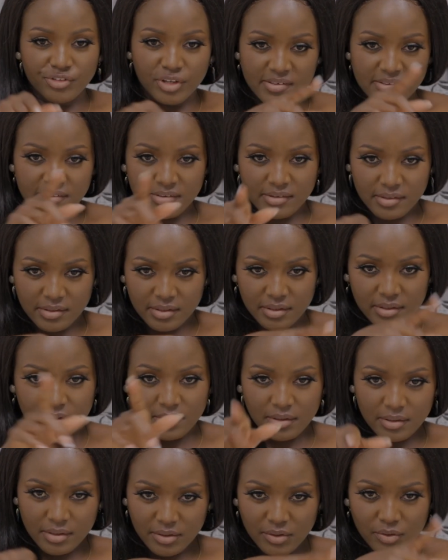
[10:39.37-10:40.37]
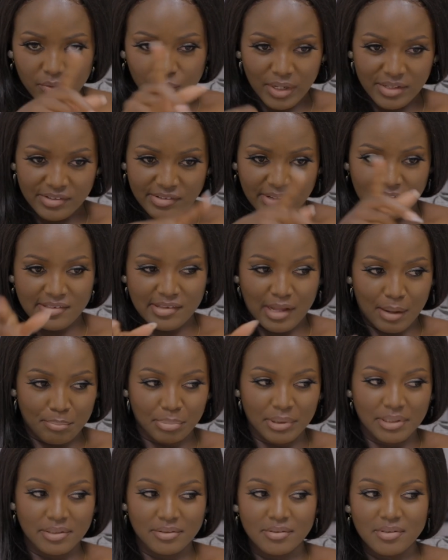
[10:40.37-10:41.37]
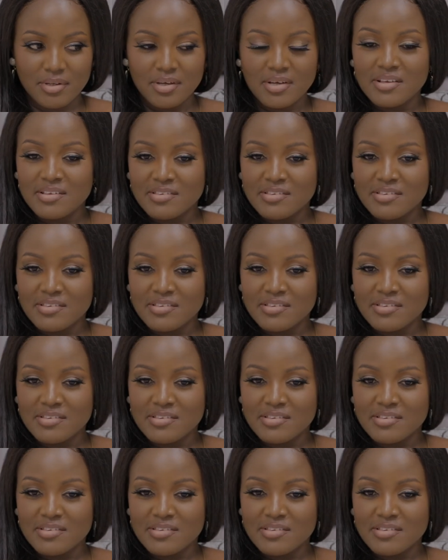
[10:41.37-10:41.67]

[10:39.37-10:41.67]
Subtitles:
just happened?